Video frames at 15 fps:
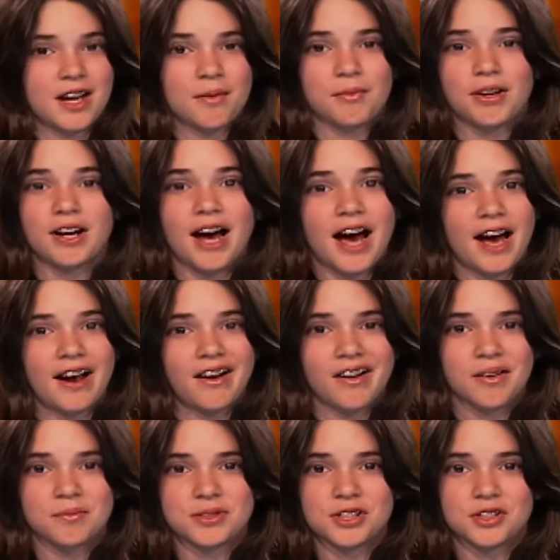I'm gonna hire
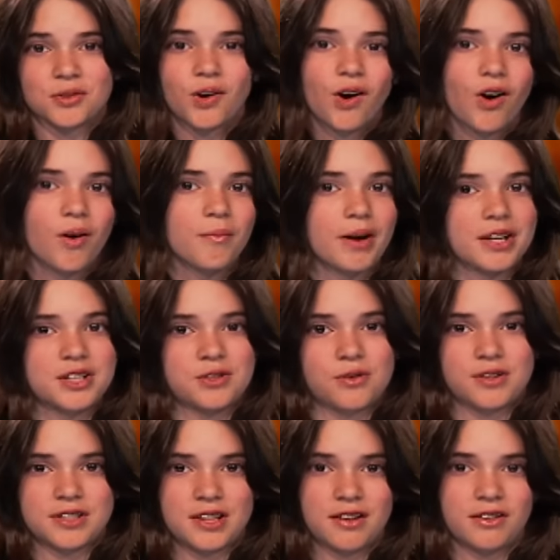him to do all my
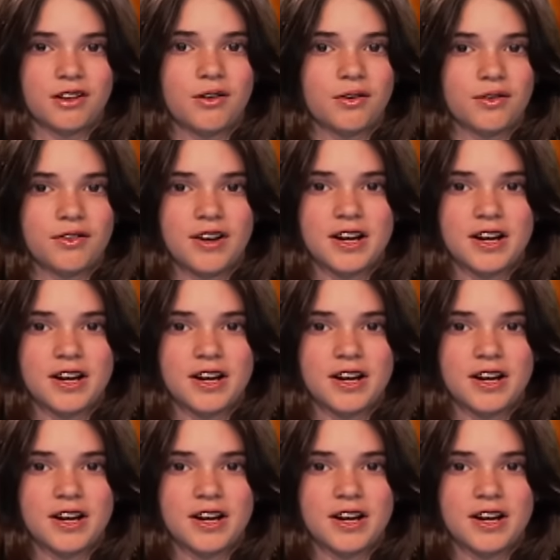chores at a lower